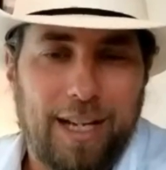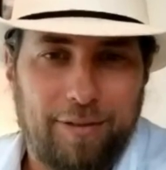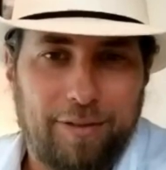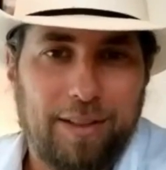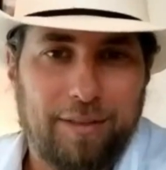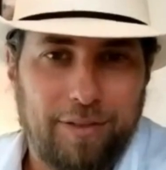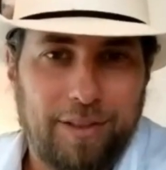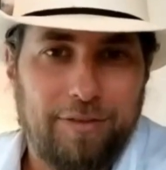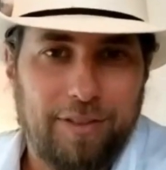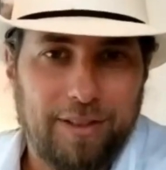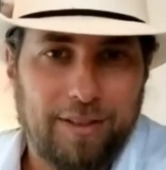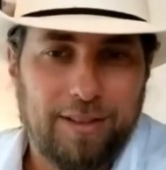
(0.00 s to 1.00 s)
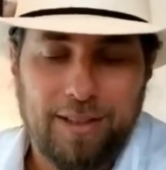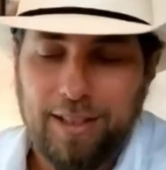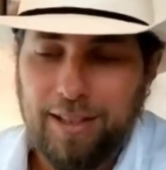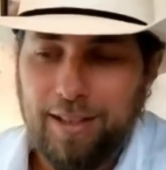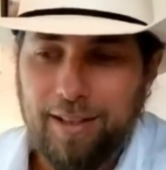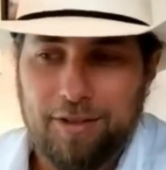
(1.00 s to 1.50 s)
FLFE field
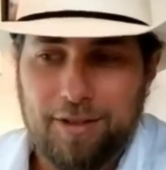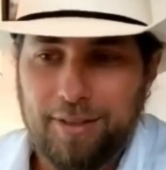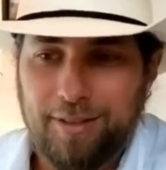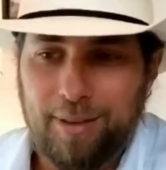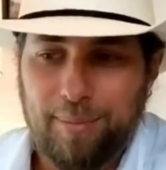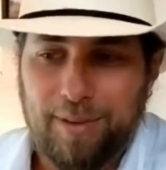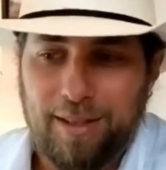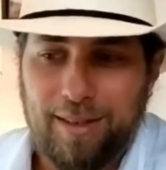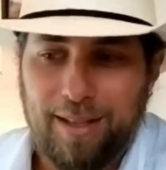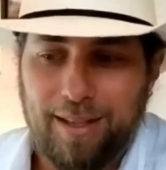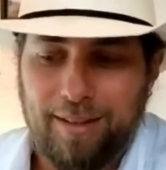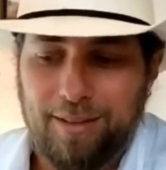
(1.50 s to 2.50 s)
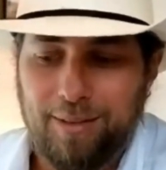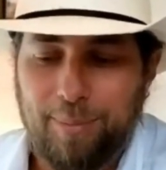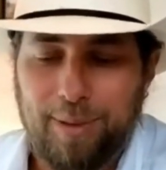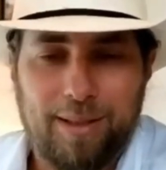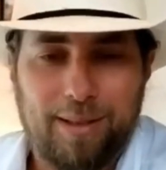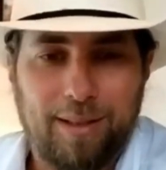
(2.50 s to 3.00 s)
is just something that's
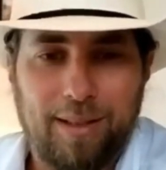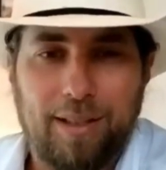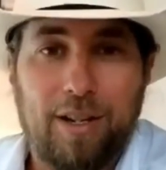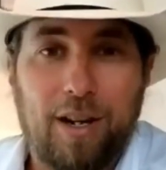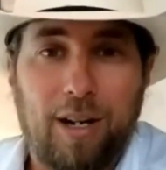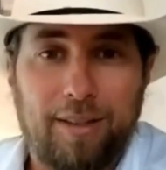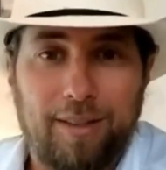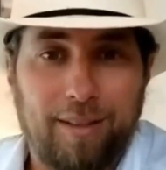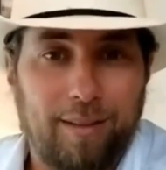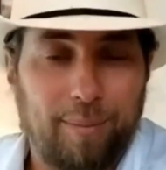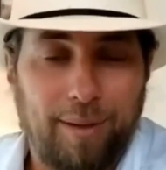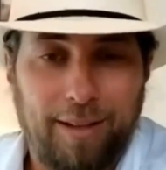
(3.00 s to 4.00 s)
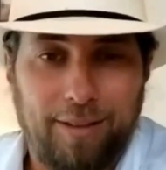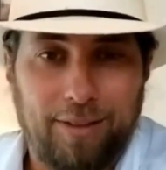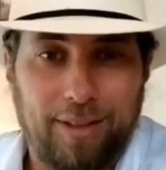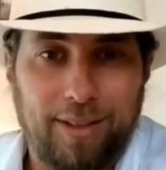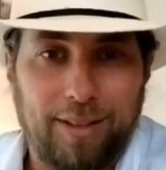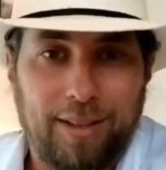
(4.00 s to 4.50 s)
been a godsend, a
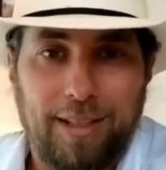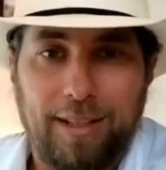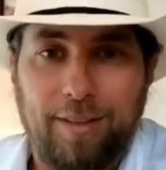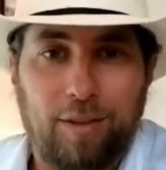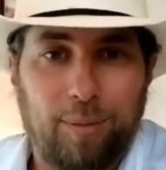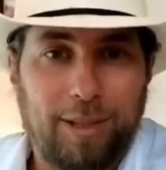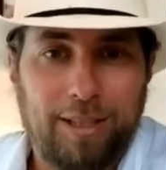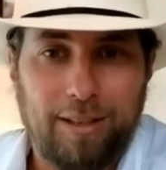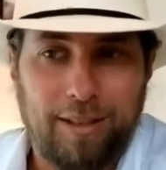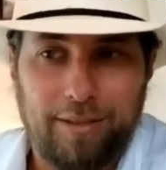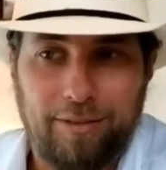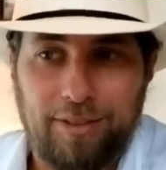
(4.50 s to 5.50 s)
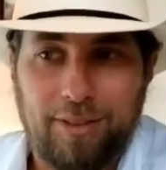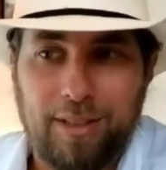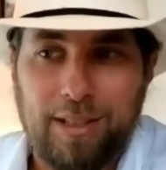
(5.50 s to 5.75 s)
blessing in so many lives.